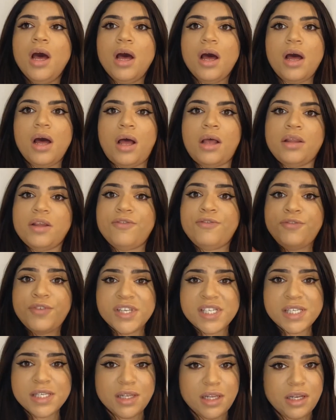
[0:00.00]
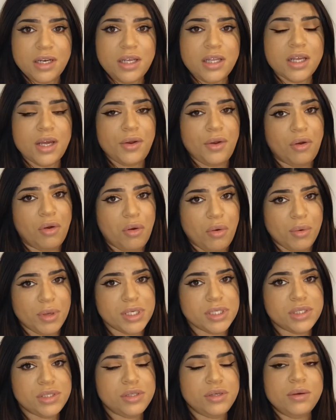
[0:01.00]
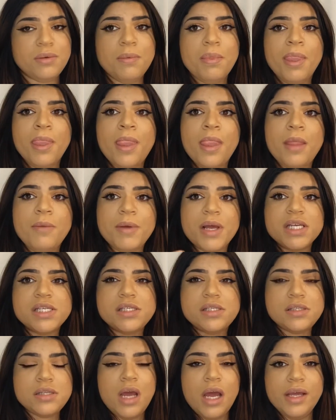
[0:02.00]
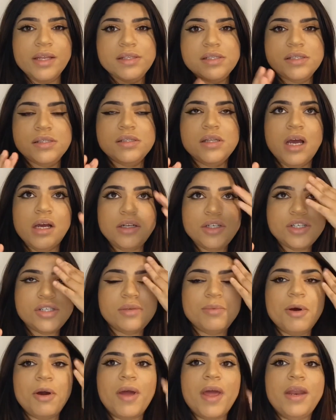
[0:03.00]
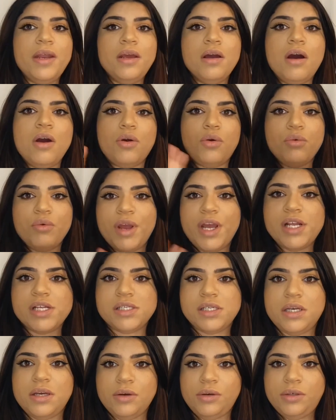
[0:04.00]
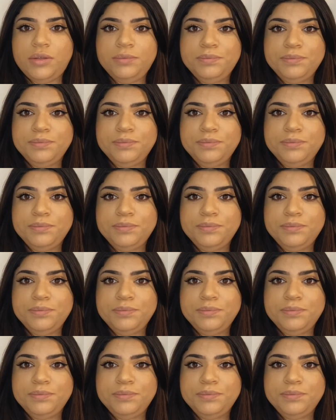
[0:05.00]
the facility that you're going to, because it's not just about getting a great deal,